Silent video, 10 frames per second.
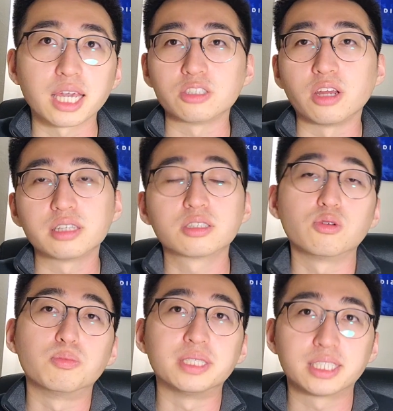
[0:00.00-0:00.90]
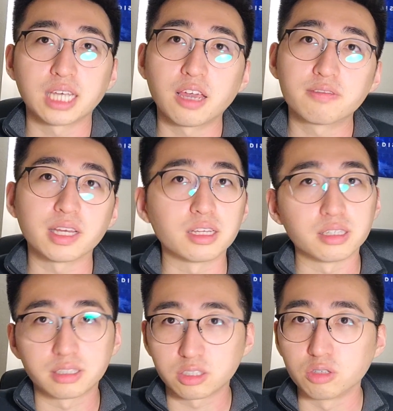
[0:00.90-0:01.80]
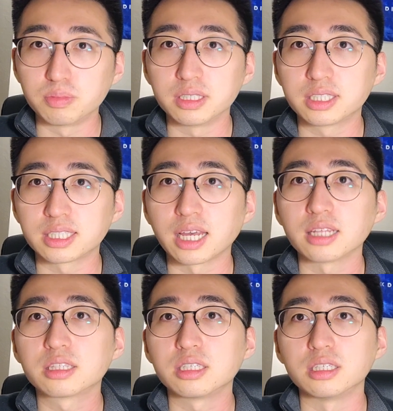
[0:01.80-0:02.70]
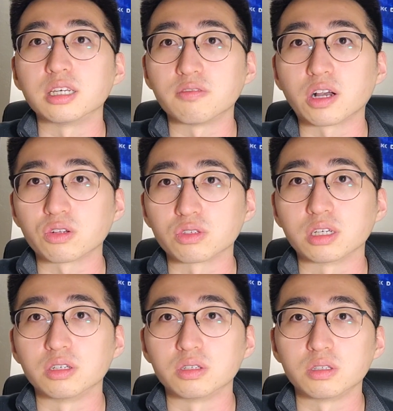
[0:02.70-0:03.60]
Your answer will be saved and it still be sent to the evaluator.